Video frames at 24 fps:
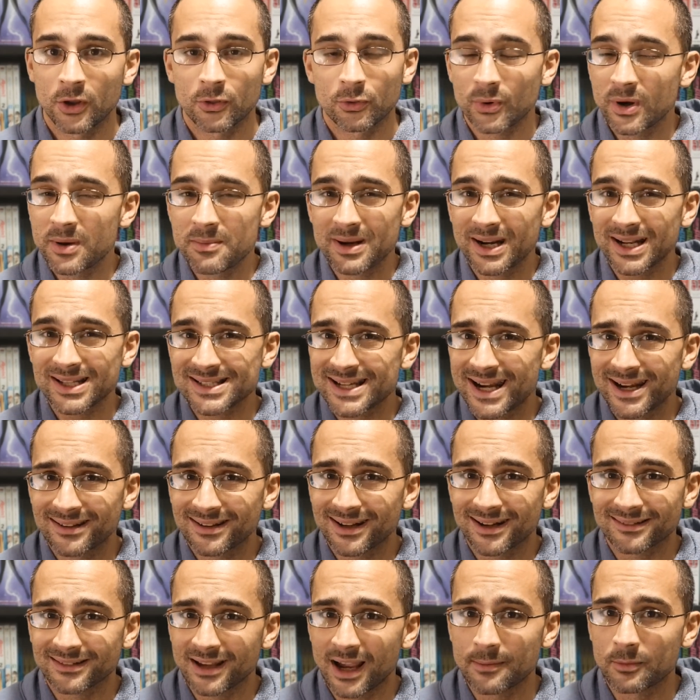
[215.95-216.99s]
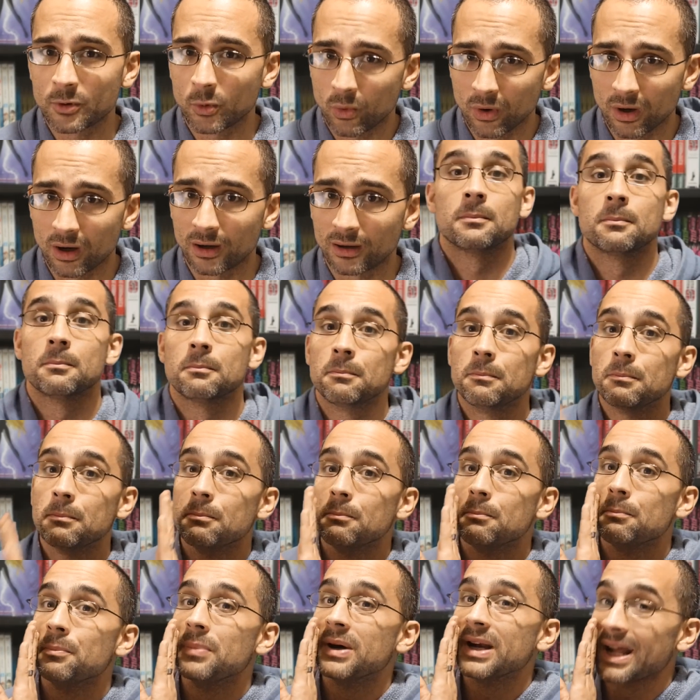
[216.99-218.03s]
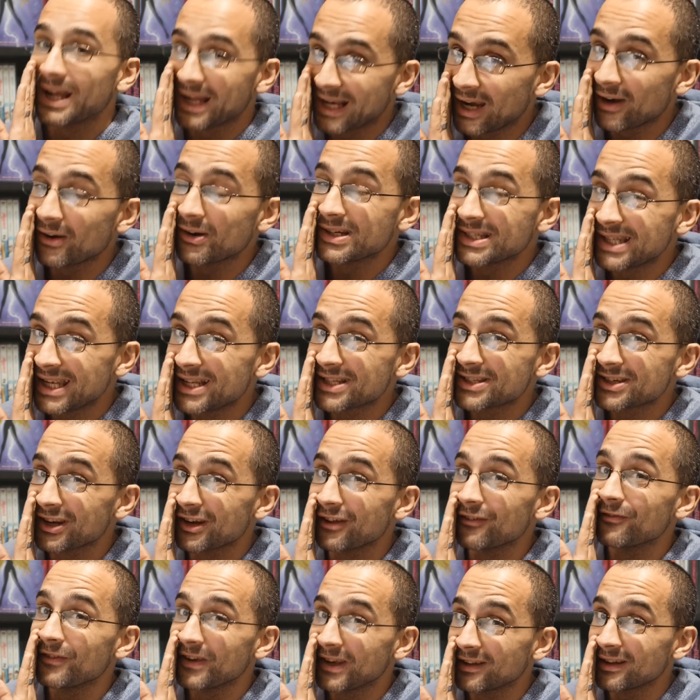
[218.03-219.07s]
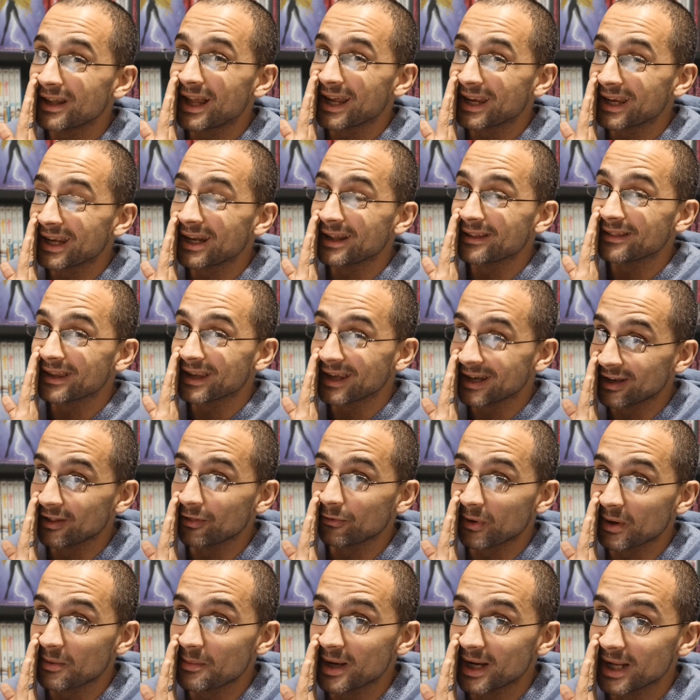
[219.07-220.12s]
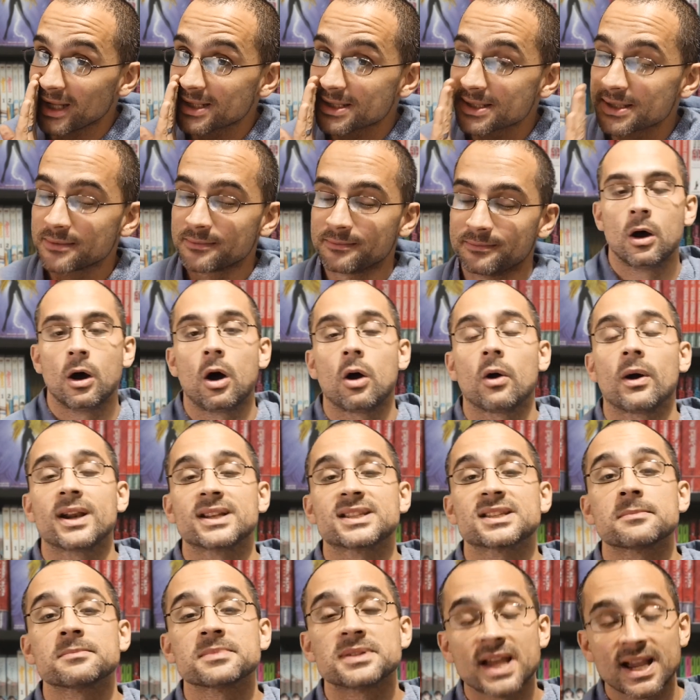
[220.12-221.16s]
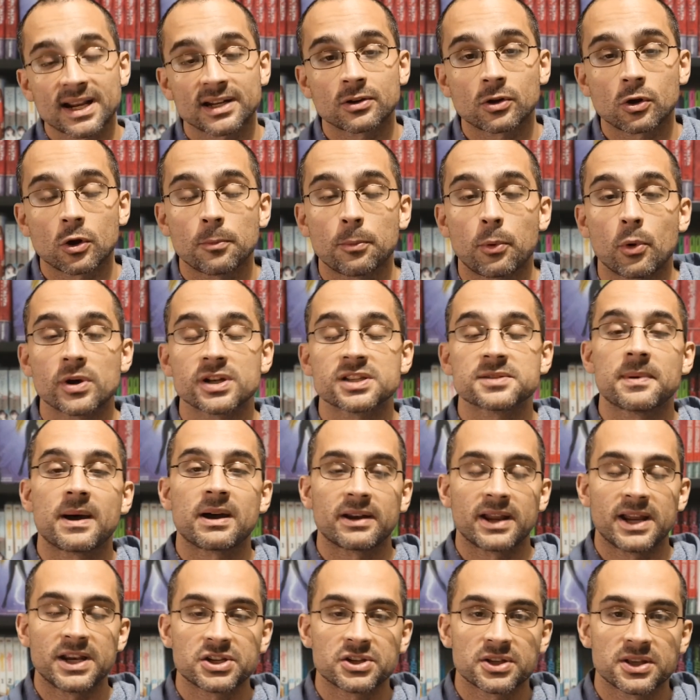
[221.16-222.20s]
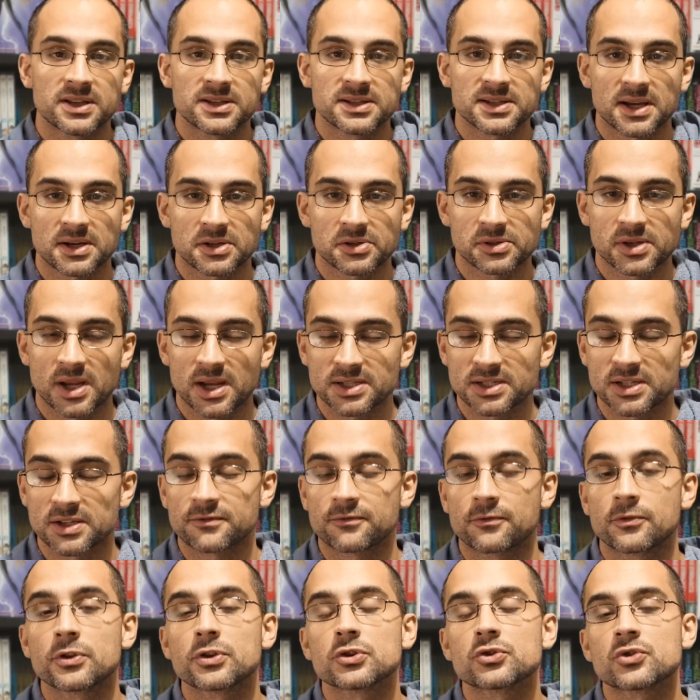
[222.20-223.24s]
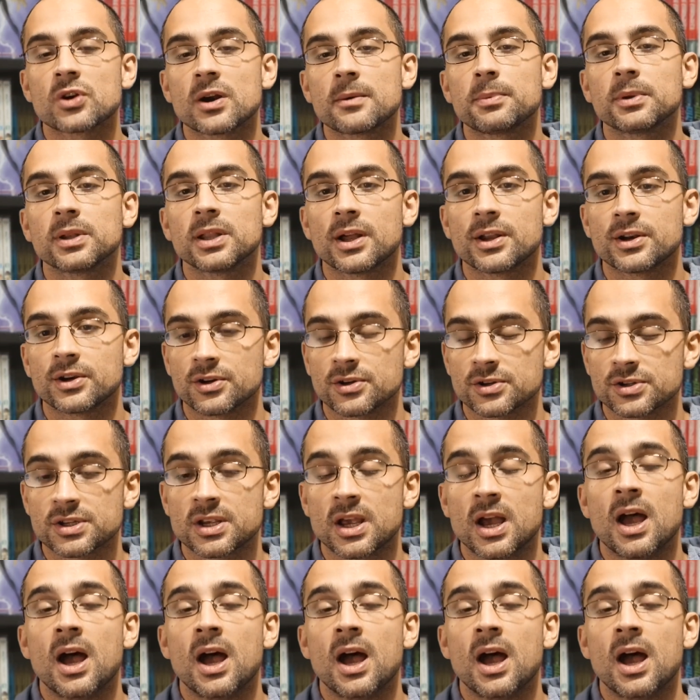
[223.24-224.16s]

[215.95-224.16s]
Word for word: Three minutes ain't a lot of time to work, but I guarantee it's going to feel like it at the end of three minutes. All right, some technical points about each of these exercises. For the triple unders,